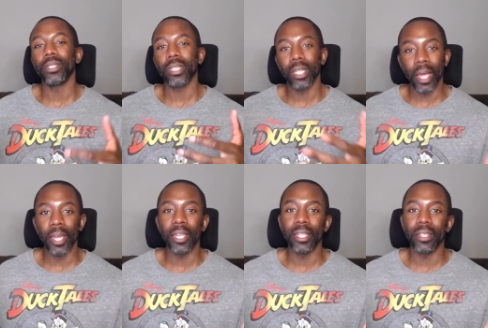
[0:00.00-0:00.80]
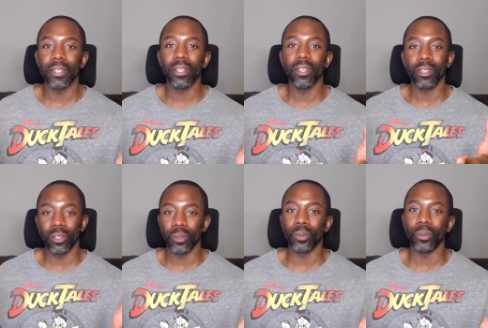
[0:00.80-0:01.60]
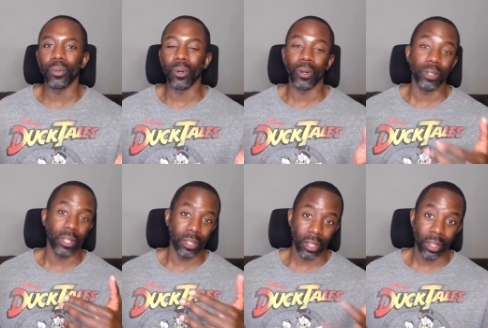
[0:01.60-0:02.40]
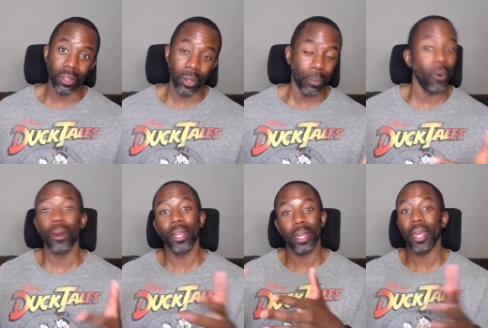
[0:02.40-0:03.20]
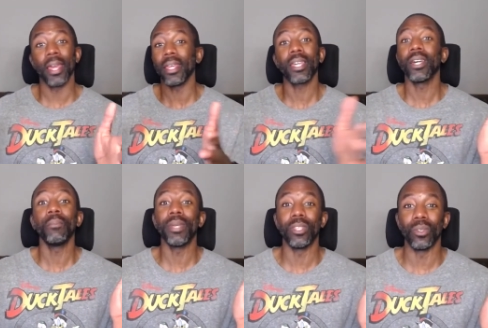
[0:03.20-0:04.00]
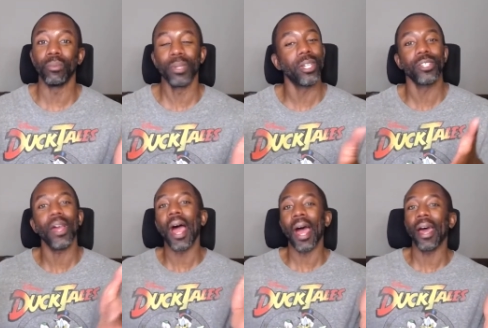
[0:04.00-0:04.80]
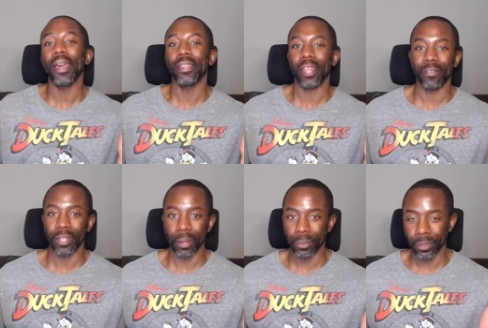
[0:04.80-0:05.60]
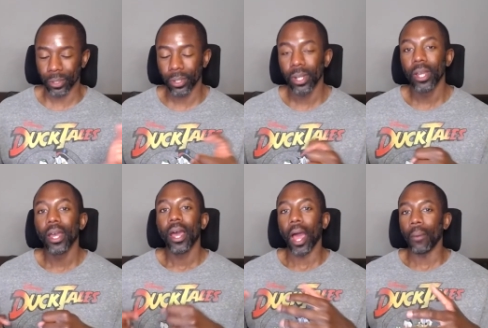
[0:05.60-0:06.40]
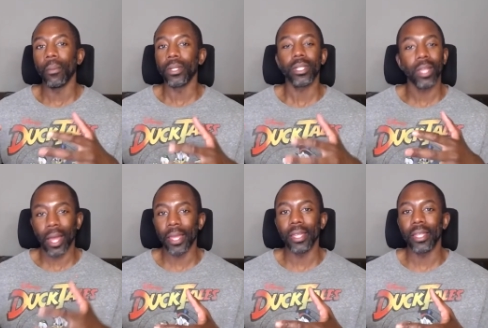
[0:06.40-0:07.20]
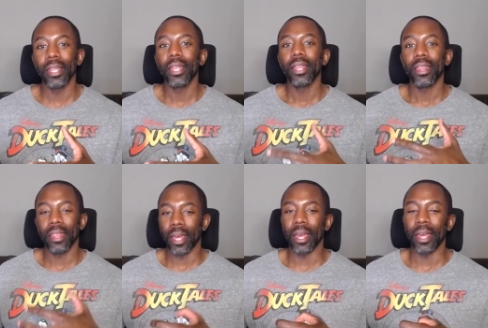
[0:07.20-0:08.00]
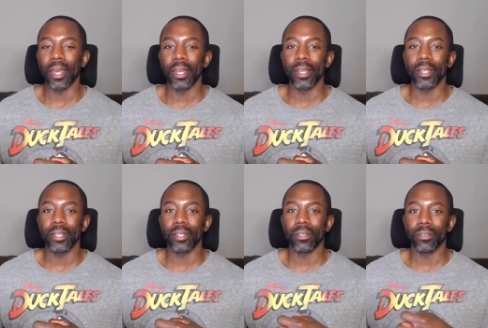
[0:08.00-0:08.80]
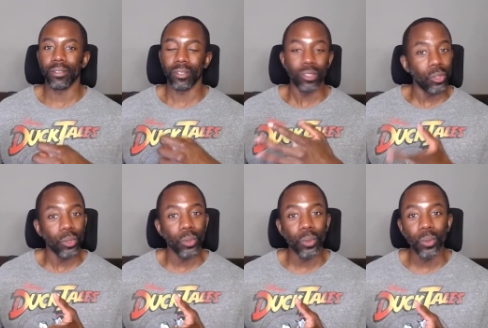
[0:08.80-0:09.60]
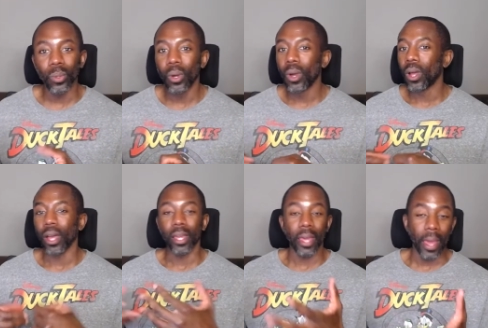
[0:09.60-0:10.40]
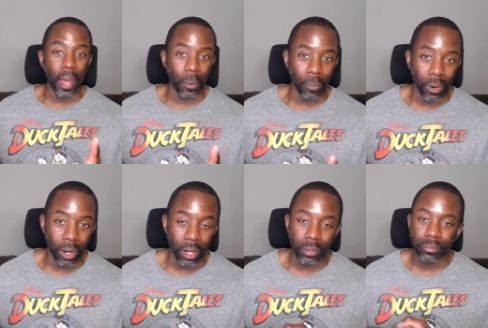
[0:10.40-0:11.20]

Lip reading: light you, or the telescope, or it could be you, because your eyes have an aperture, how much light that you, a camera,